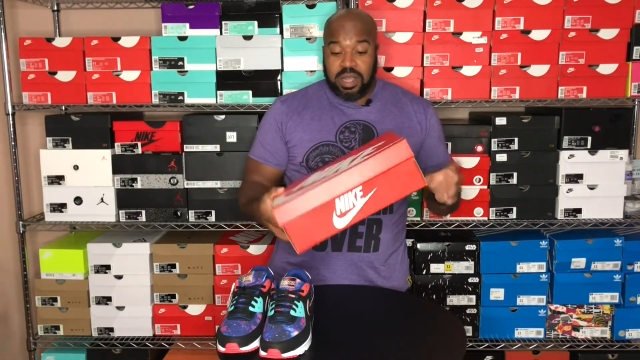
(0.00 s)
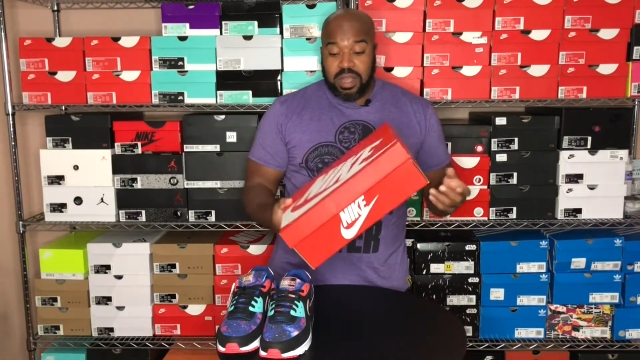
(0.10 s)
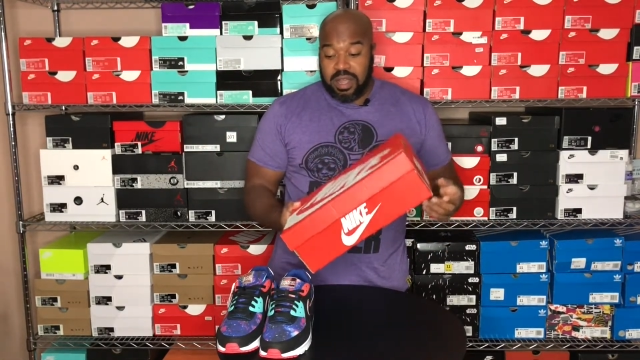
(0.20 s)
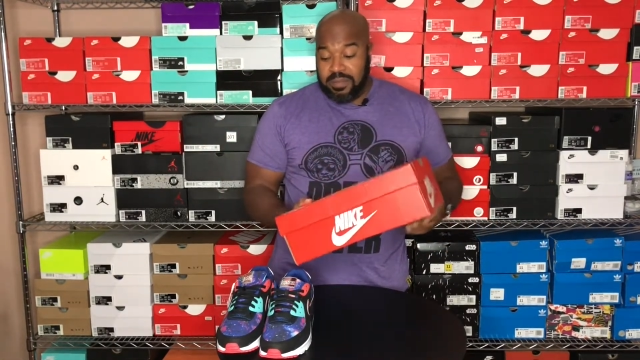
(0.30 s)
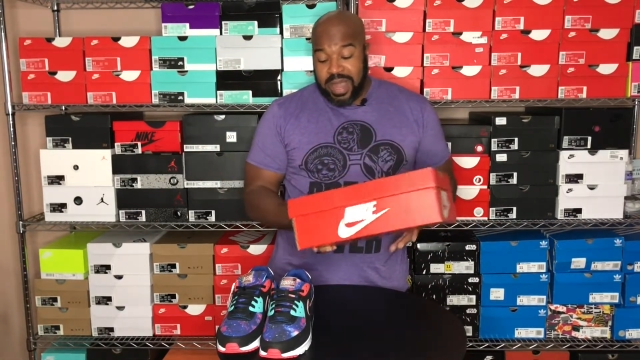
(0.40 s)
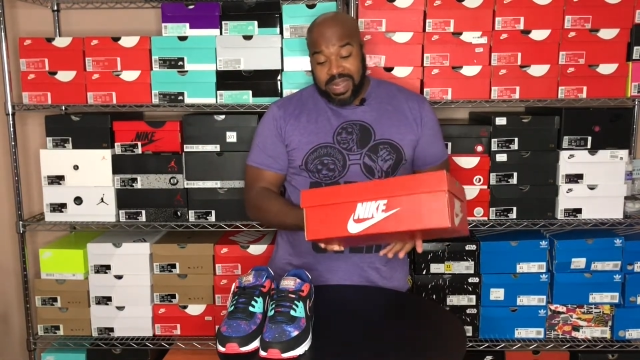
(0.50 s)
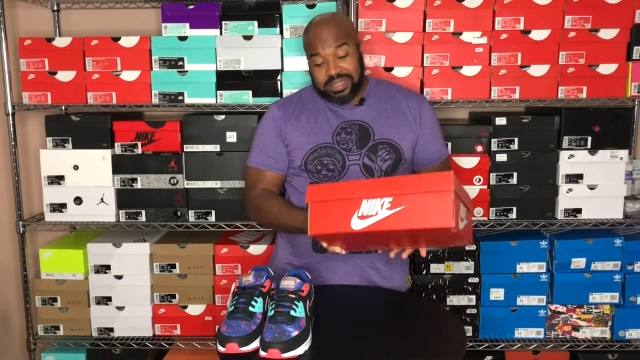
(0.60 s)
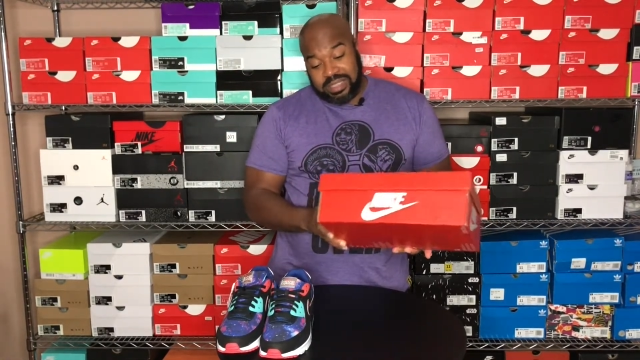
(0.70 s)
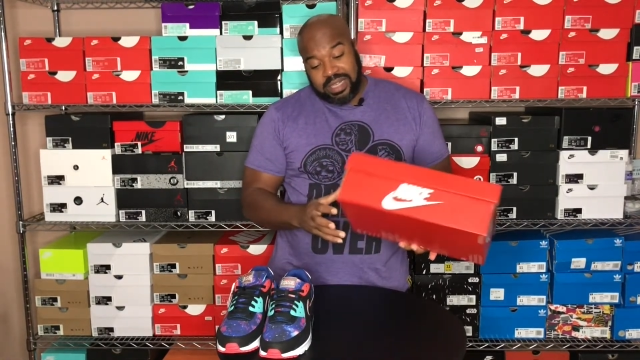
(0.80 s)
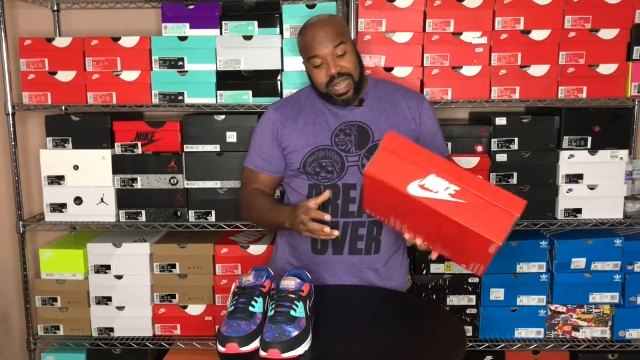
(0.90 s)

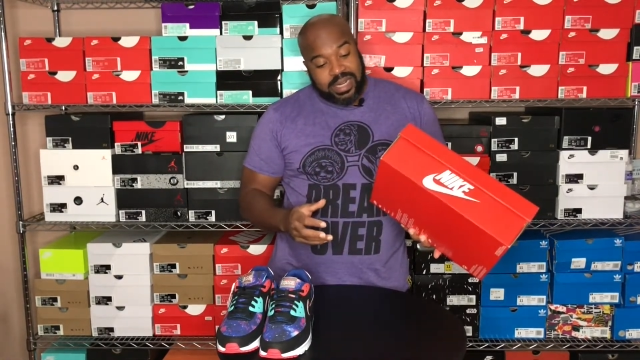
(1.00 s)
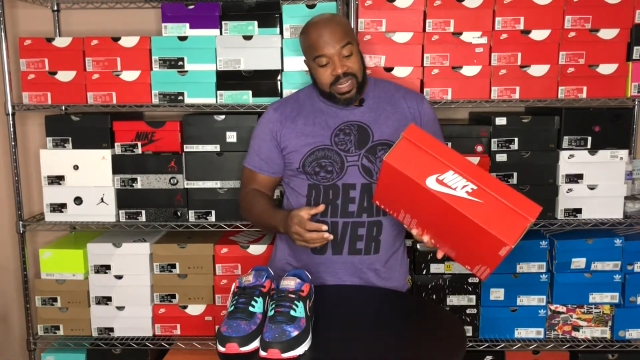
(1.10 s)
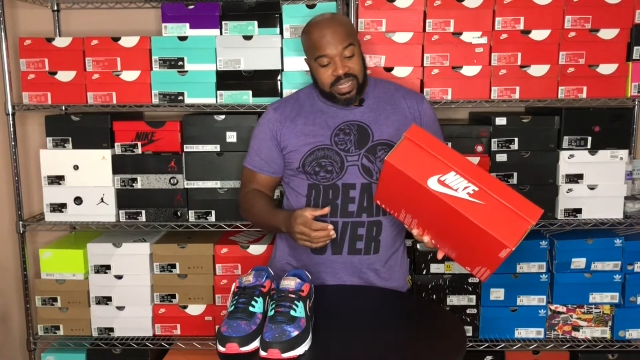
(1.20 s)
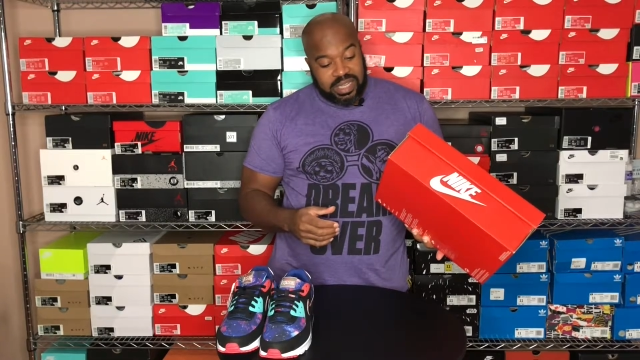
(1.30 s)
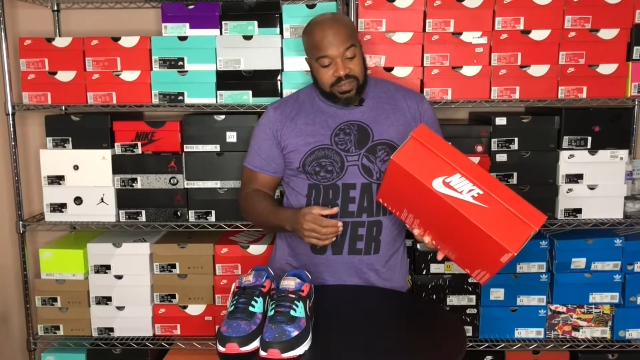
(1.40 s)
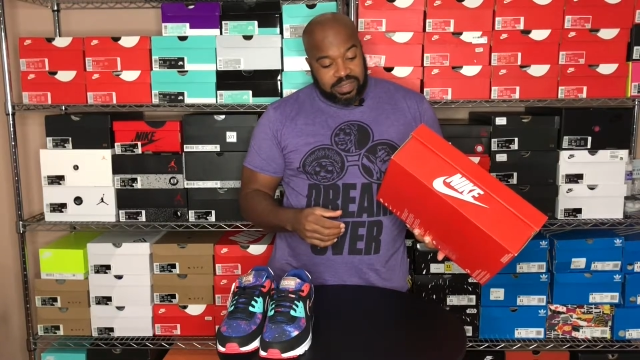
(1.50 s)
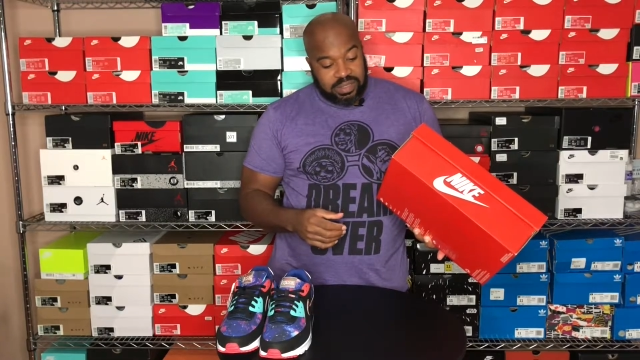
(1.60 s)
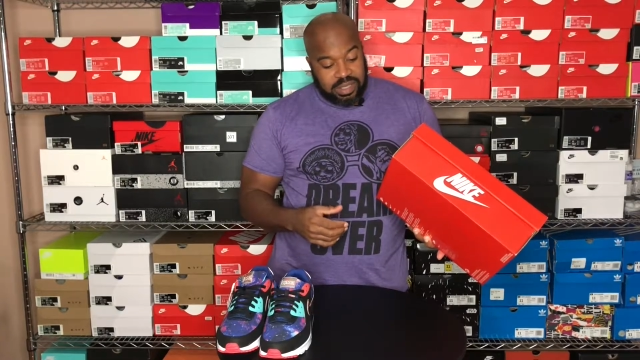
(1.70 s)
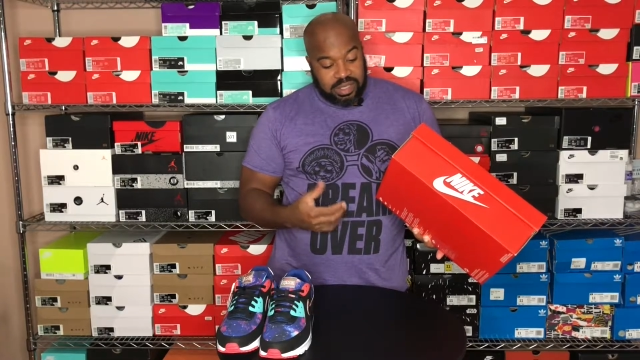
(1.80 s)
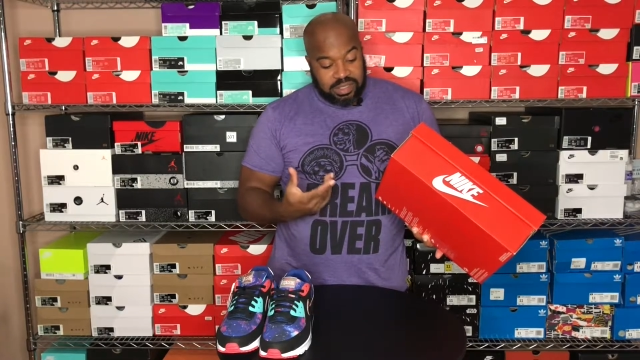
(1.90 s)
Actually glad they didn't give us,
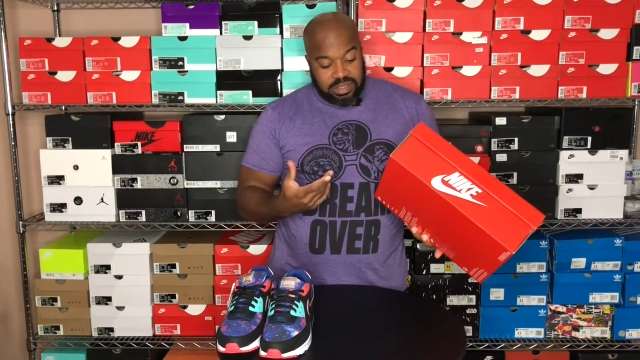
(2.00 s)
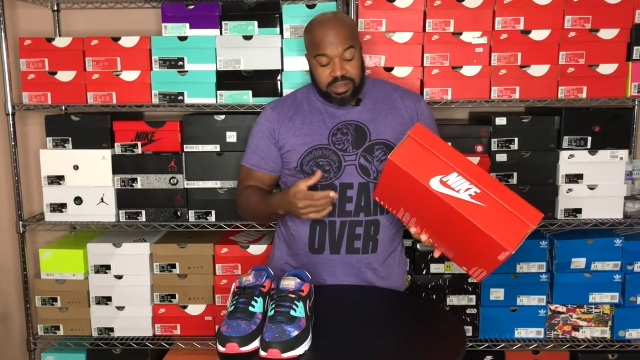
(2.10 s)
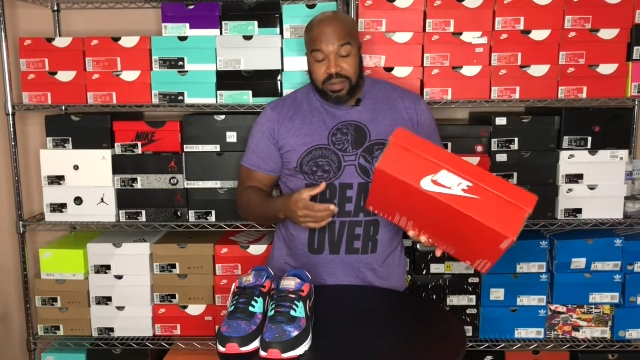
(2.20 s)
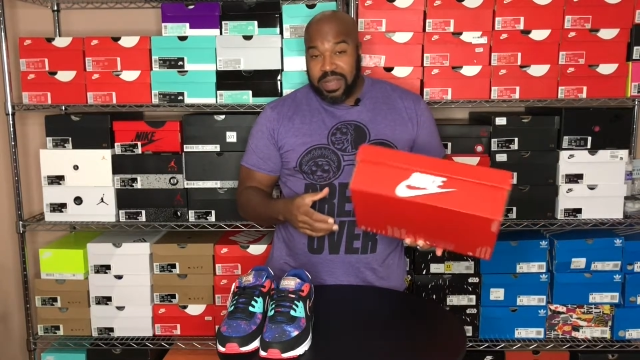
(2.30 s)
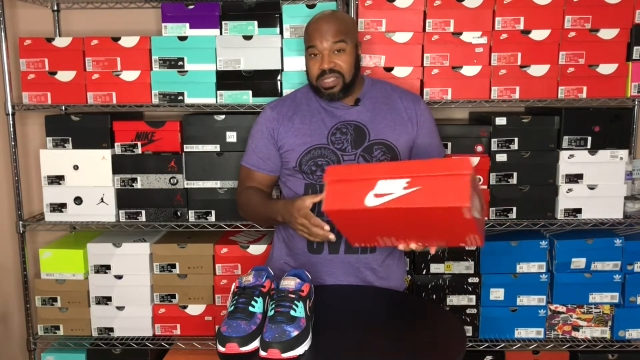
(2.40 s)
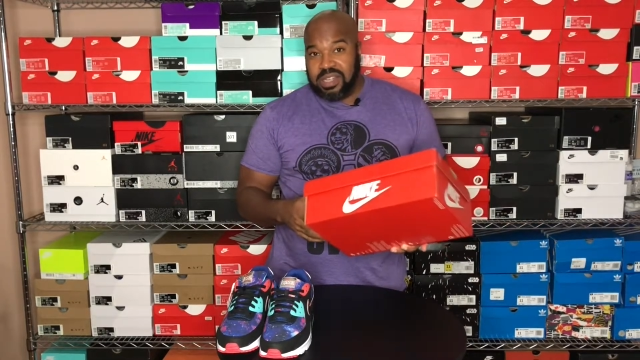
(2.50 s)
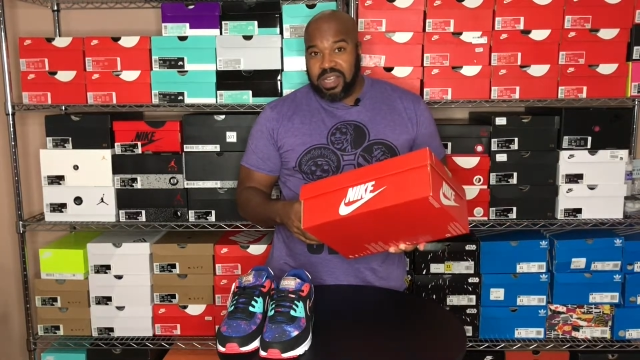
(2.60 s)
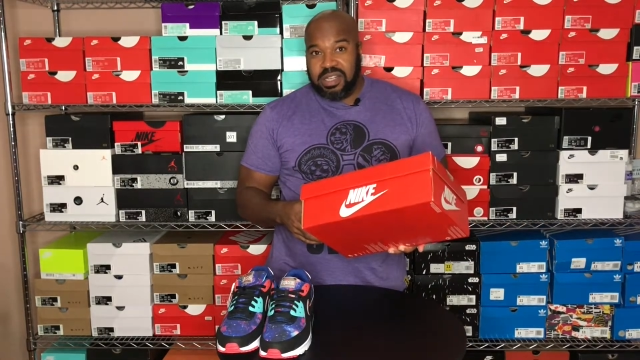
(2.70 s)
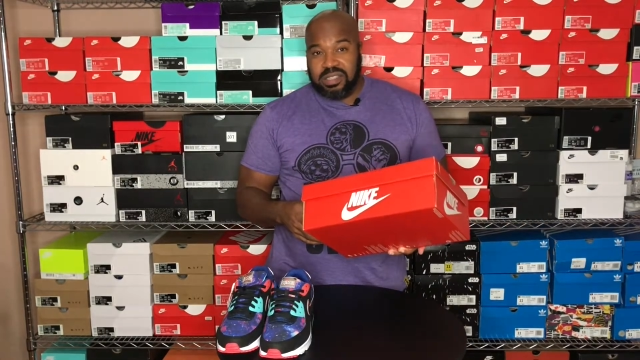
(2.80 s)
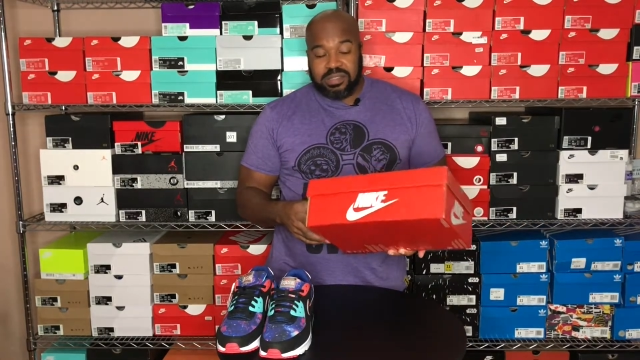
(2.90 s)
because you know, Air Max
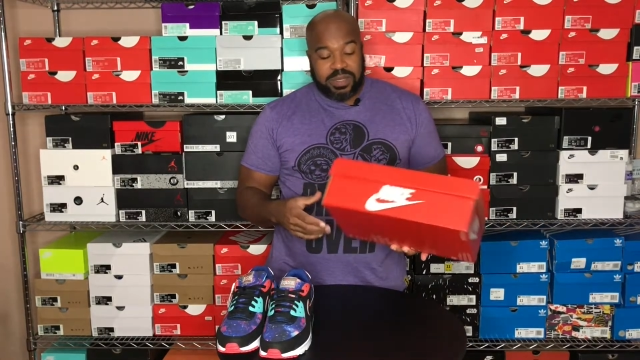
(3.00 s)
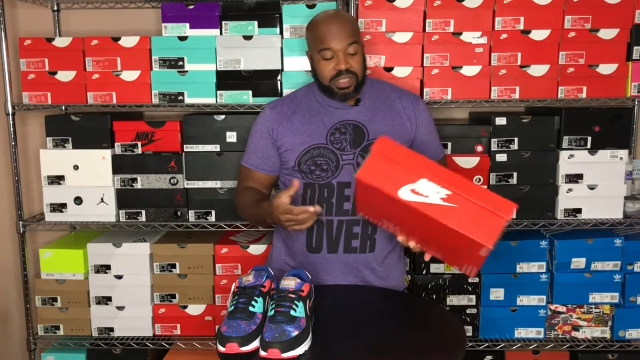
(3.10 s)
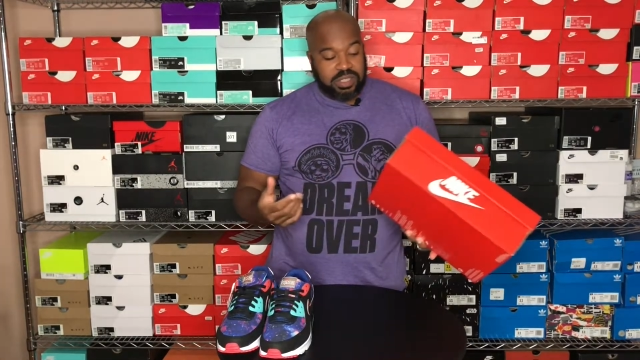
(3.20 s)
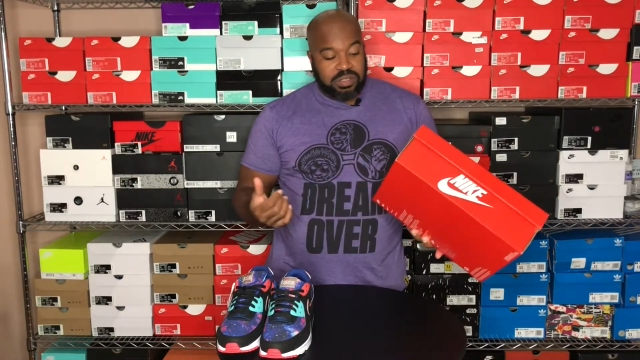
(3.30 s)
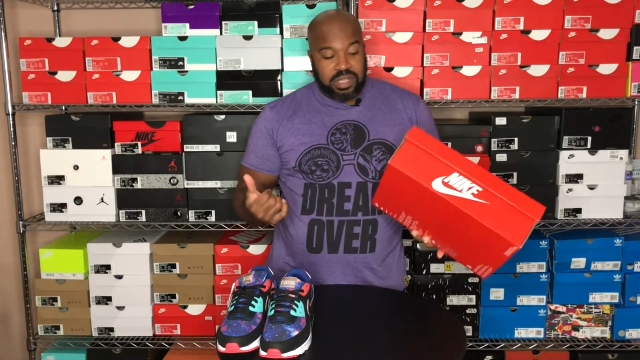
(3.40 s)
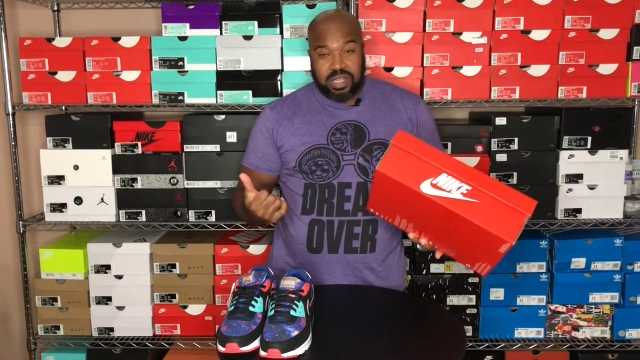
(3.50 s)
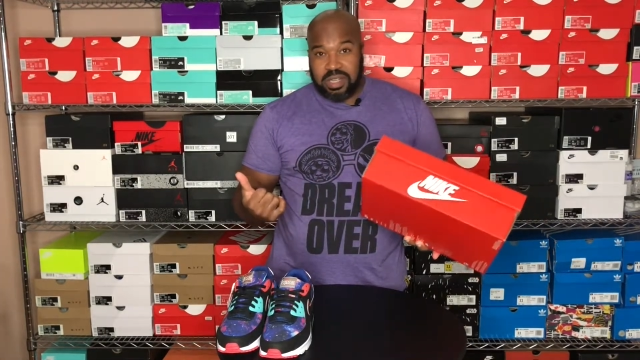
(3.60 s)
90s, especially those